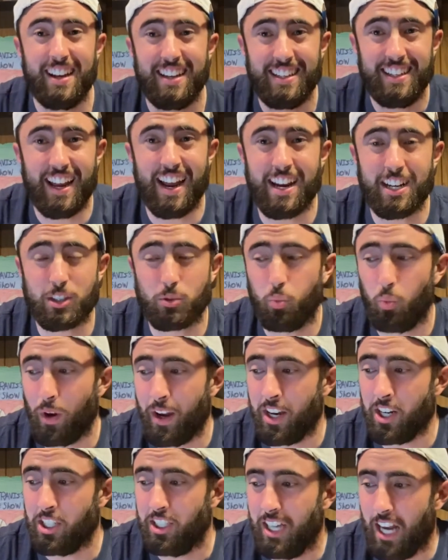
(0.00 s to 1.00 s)
Yanks
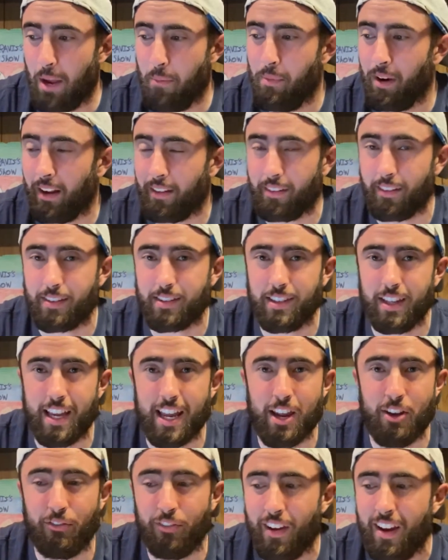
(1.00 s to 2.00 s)
win. Chapman gets a
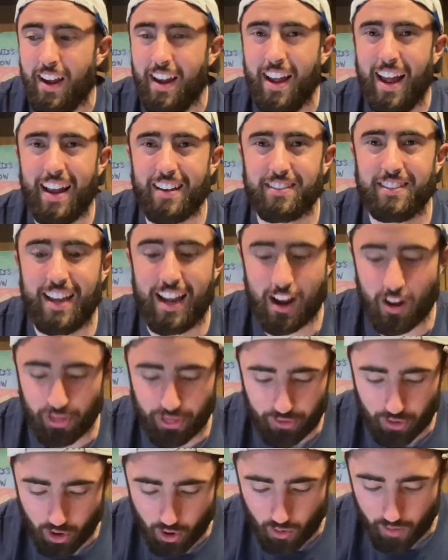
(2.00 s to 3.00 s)
save. Has now
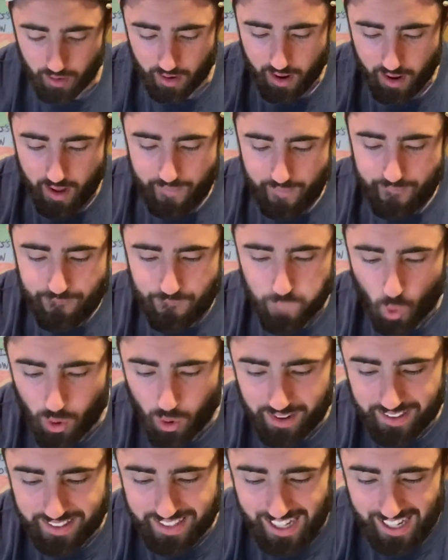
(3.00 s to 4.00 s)
thrown
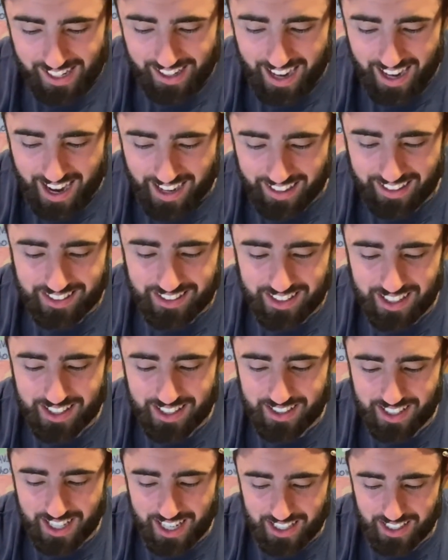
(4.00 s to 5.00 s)
14 innings this
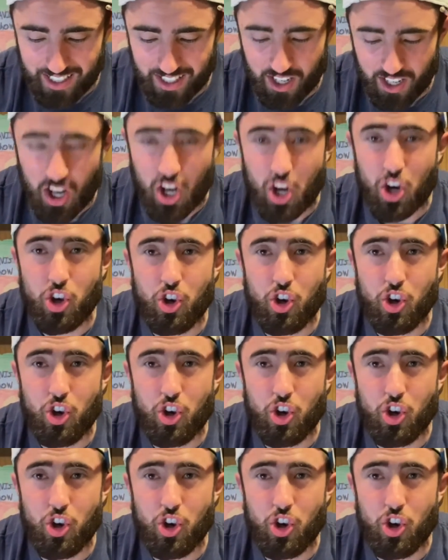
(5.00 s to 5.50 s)
season.